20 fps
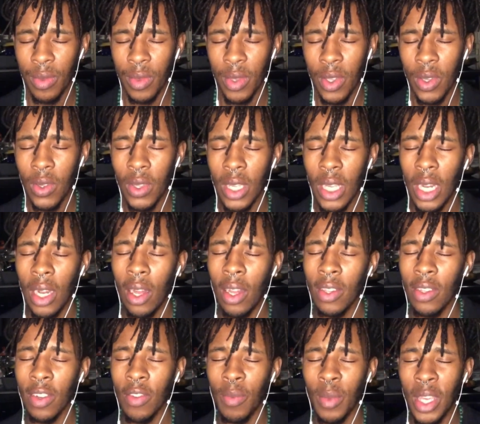You see, a lot
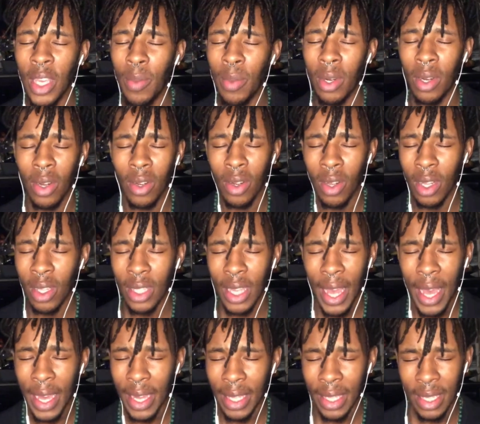of people are not
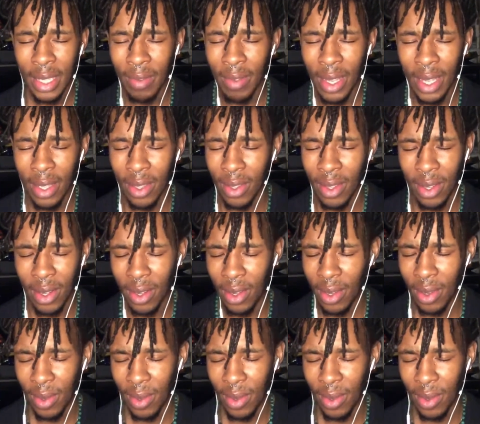activated,